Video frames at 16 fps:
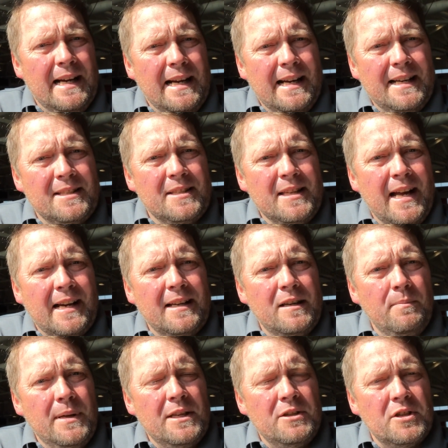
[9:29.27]
It's not going
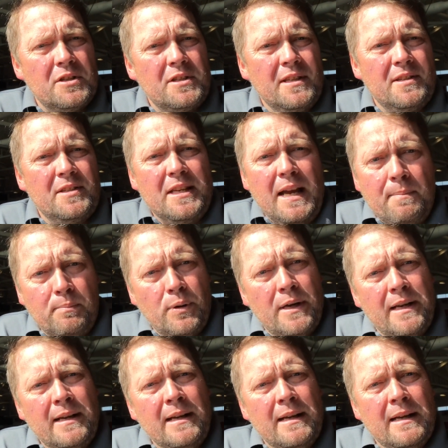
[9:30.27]
to be just a
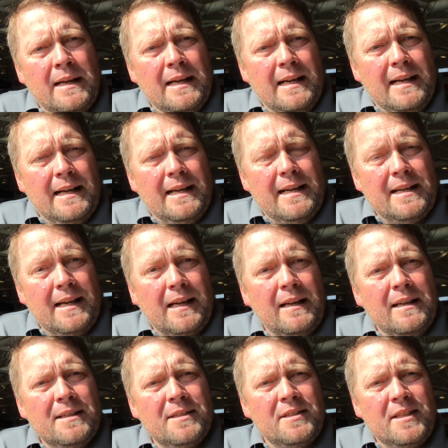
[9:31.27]
separate
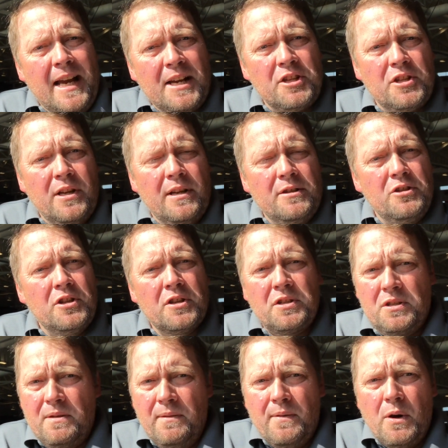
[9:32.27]
session
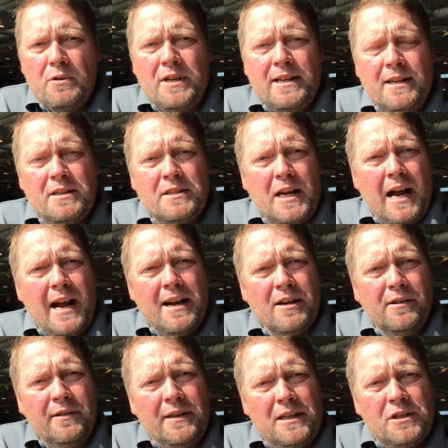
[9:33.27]
just devoted
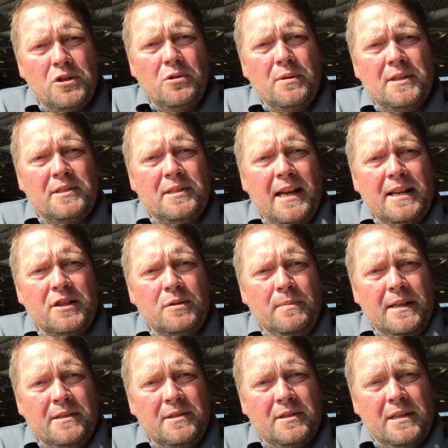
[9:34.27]
entirely to
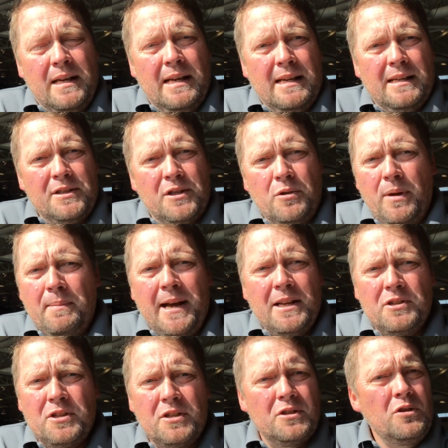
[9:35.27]
assessments. So we might
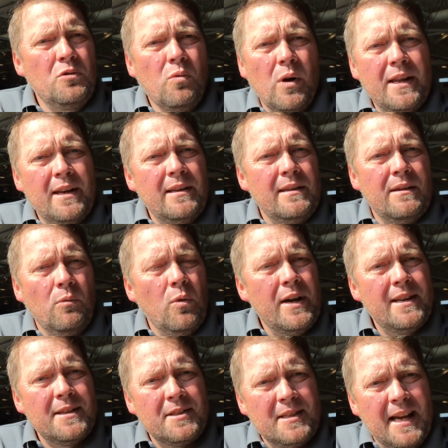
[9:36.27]
just do
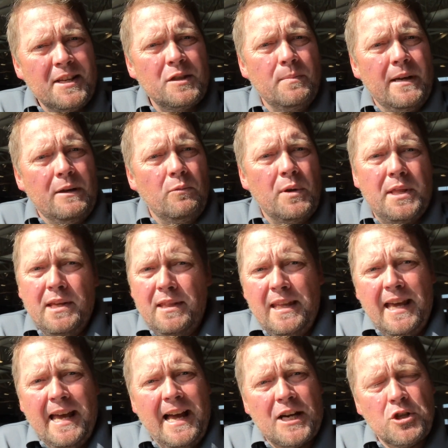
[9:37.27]
one assessment within
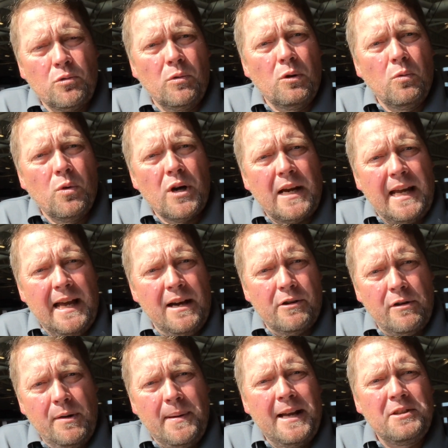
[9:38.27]
the actual workout,
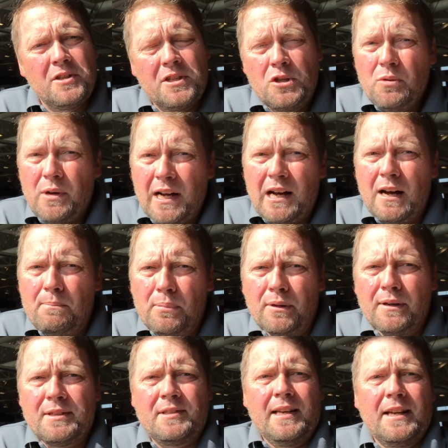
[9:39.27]
or we might just do a
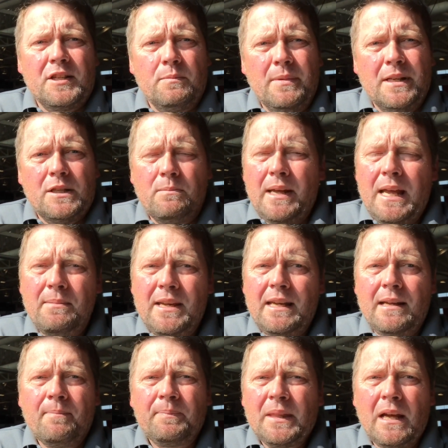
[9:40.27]
couple assessments,
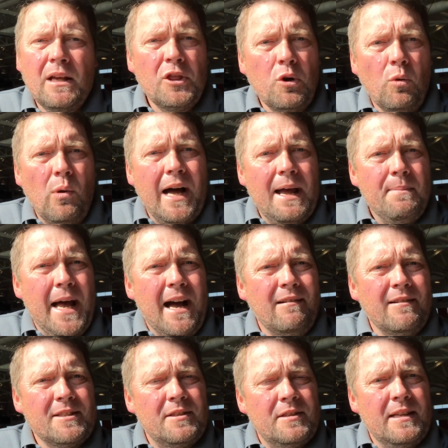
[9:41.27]
maybe the Y
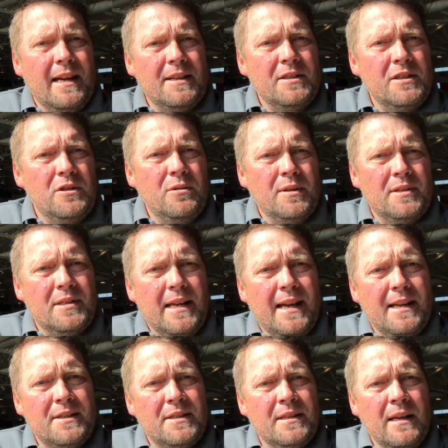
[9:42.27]
balance test to
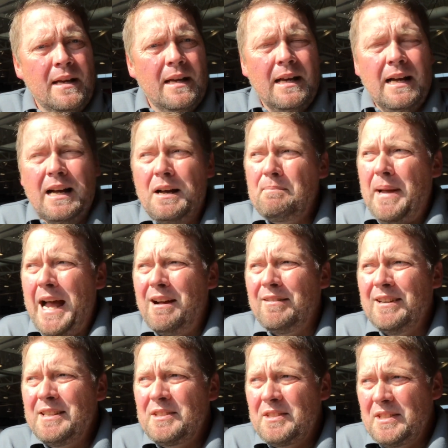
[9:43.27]
assess
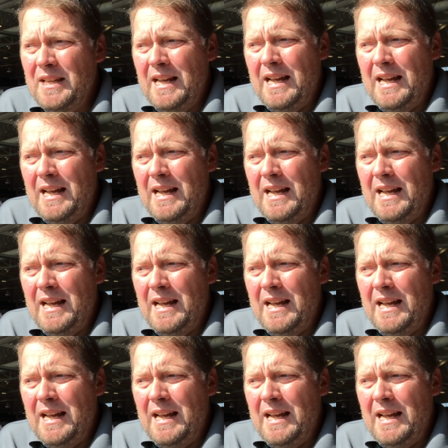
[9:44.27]
balance,